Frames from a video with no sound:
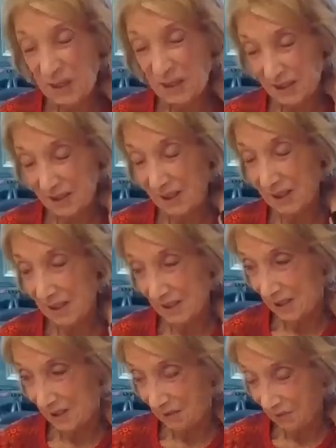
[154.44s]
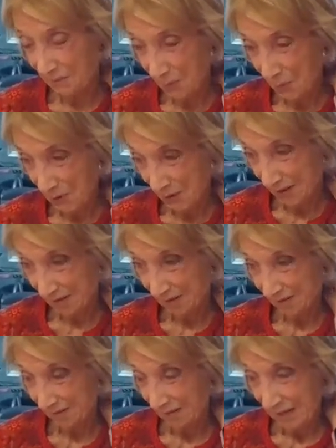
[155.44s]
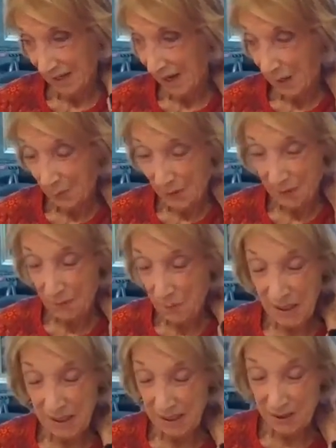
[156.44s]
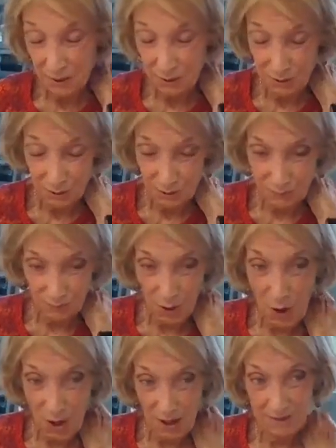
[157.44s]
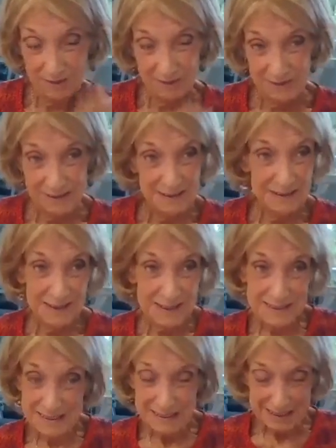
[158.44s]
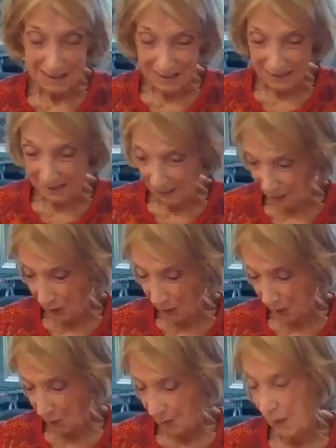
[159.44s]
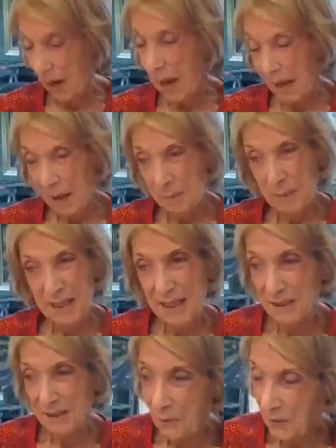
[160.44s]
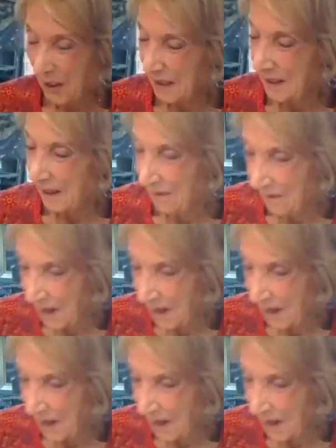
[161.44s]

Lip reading: bucket list for however many years you've gone is to get to go. But I don't think I've